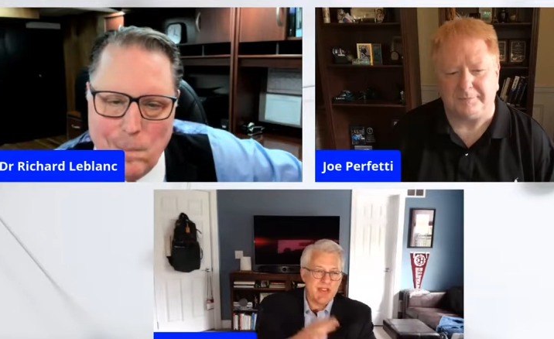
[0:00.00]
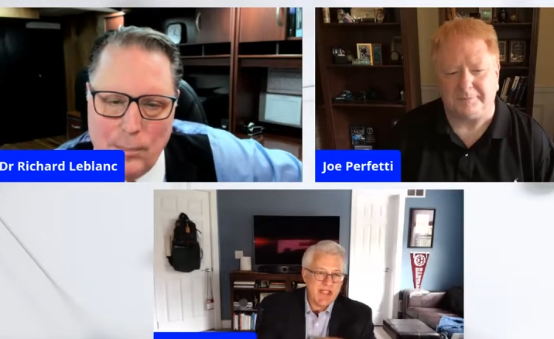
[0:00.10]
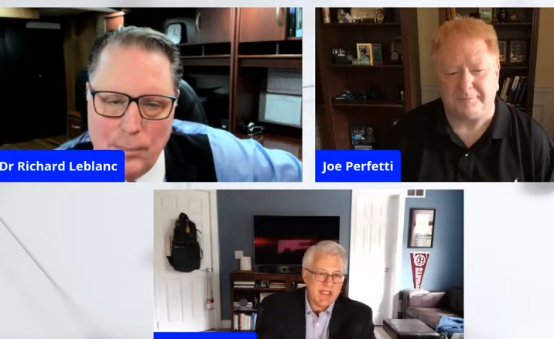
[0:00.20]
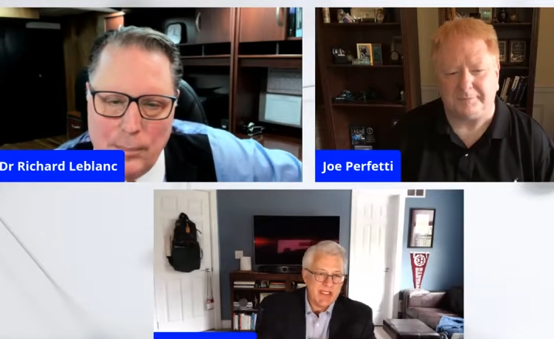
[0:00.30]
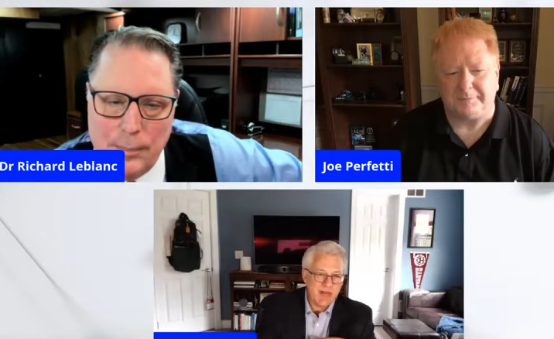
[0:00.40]

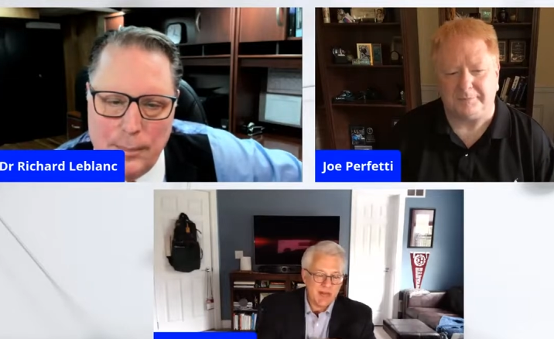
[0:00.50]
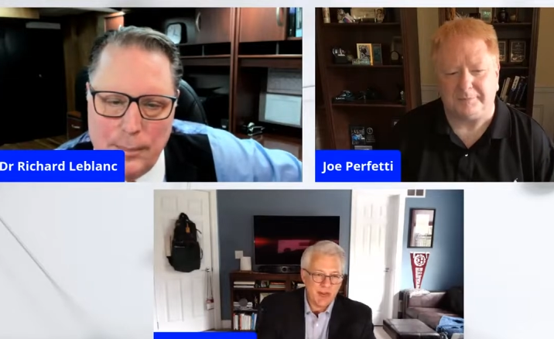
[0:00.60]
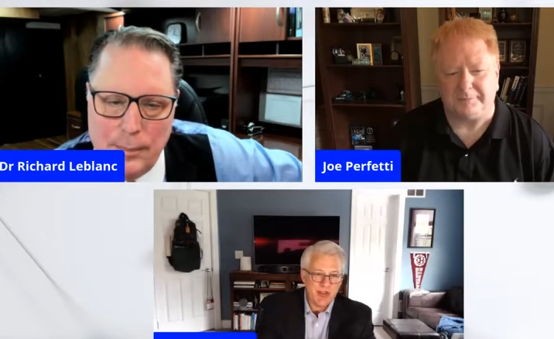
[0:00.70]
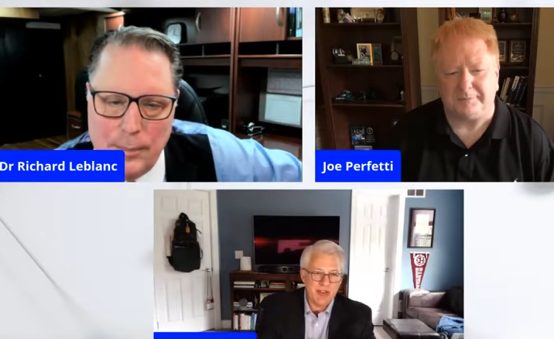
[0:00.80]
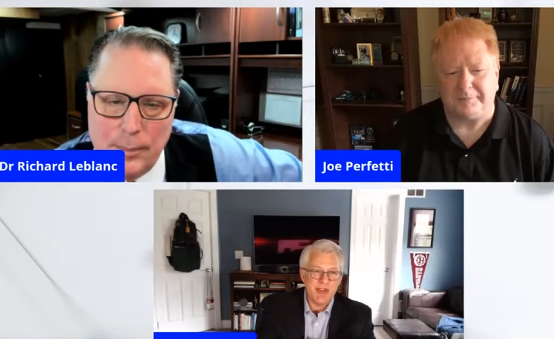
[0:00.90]
Speaker 1: taking
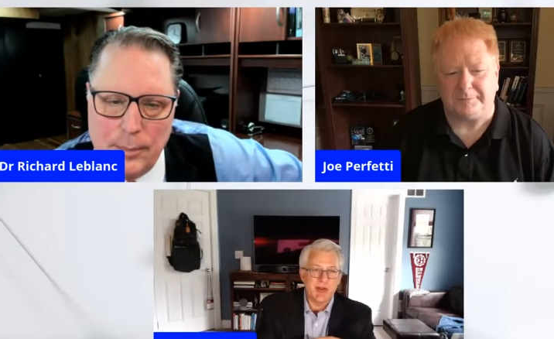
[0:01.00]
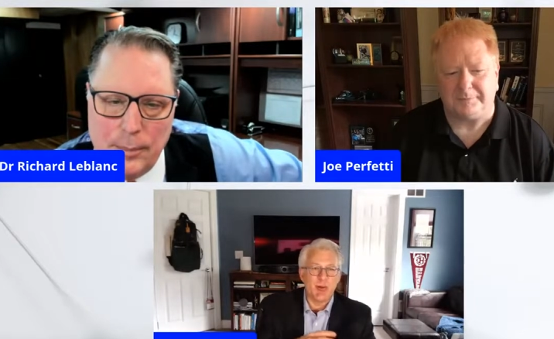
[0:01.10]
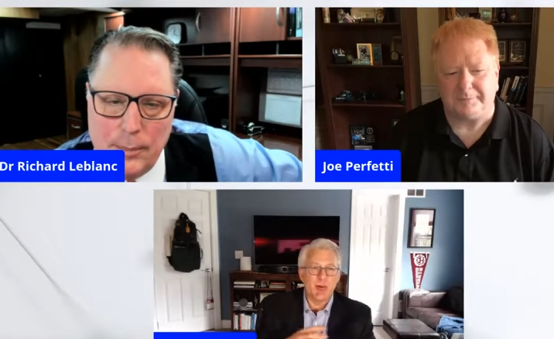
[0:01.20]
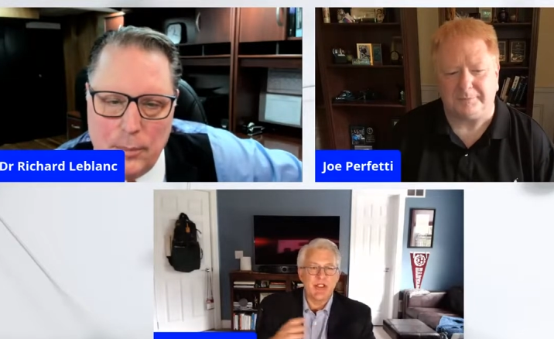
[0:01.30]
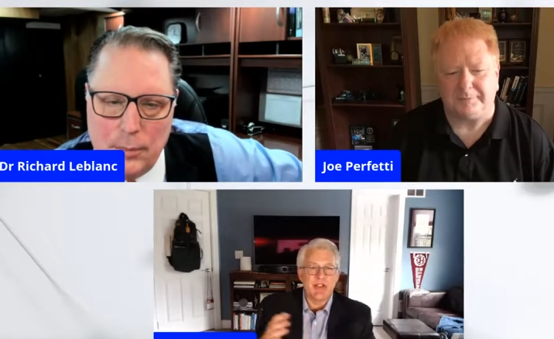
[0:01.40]
versus
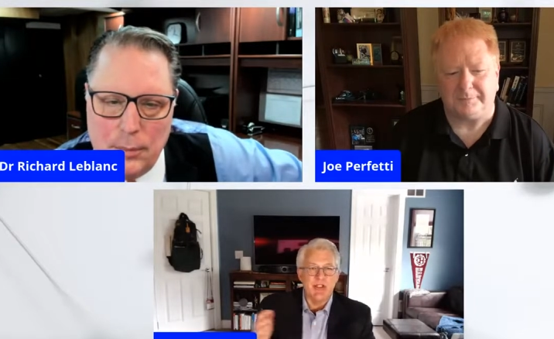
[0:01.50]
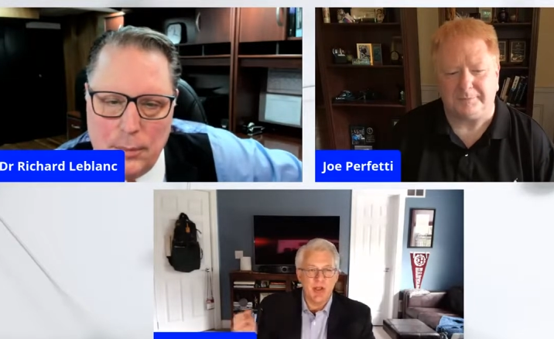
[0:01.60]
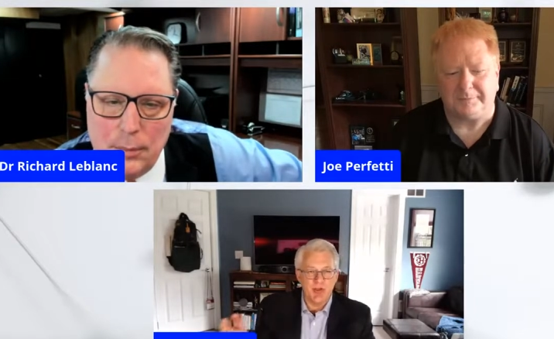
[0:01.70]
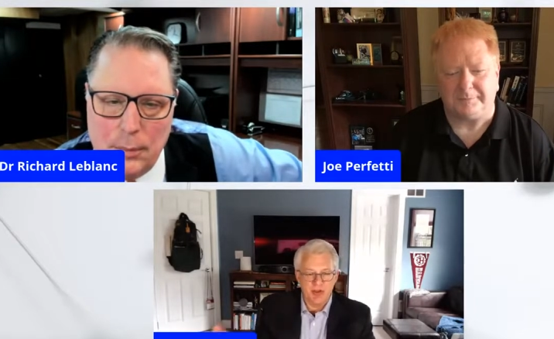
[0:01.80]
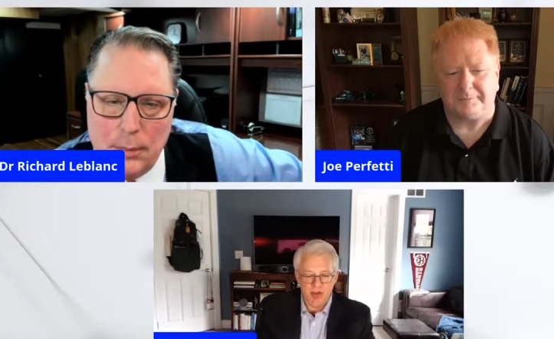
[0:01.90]
risk
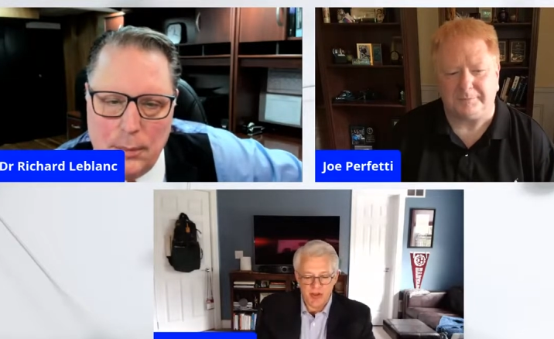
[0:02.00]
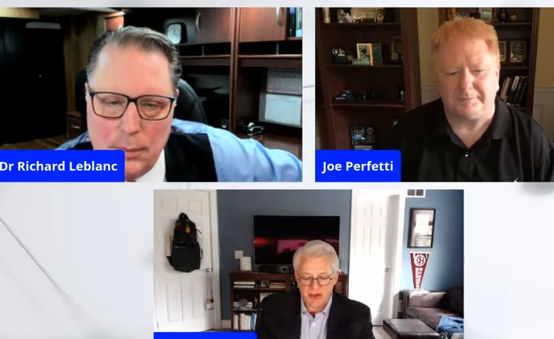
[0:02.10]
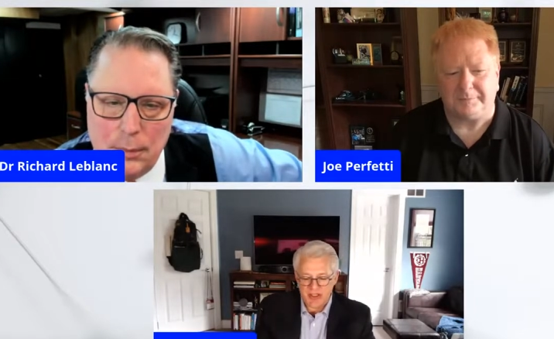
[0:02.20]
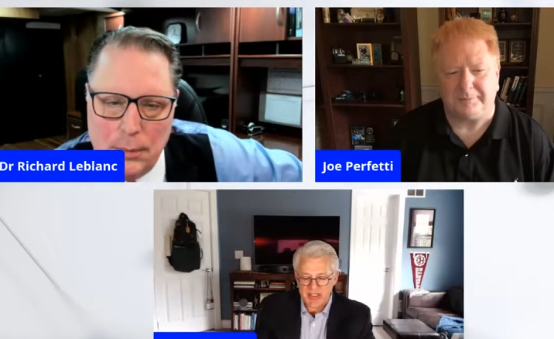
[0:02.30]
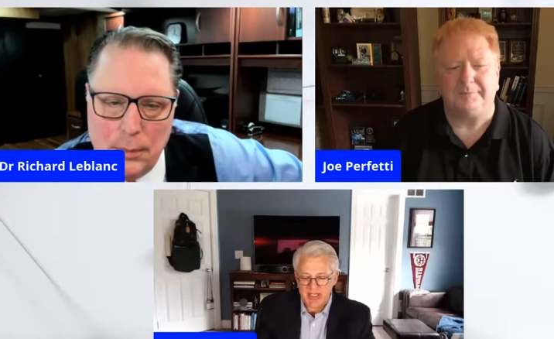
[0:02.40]

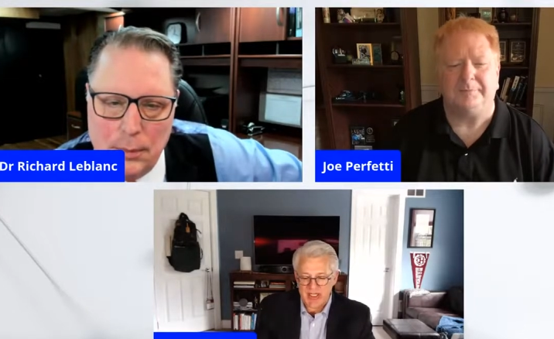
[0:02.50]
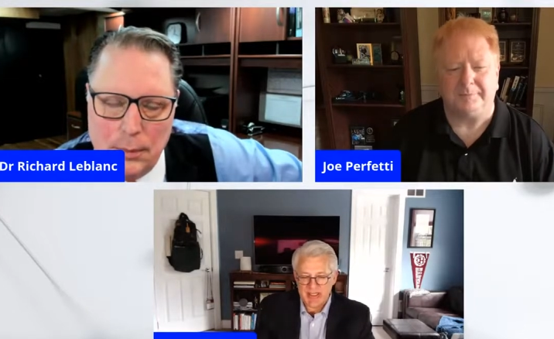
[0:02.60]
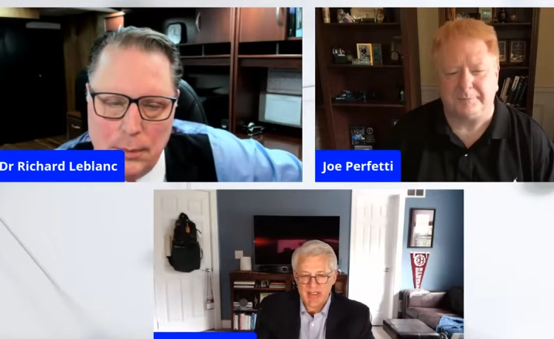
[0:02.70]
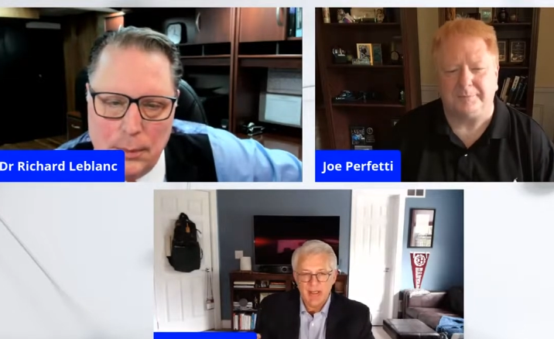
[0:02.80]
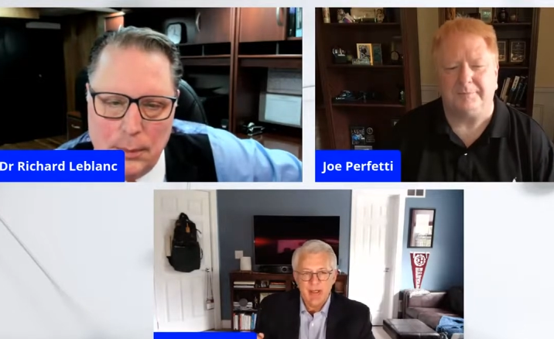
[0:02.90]
aversion, and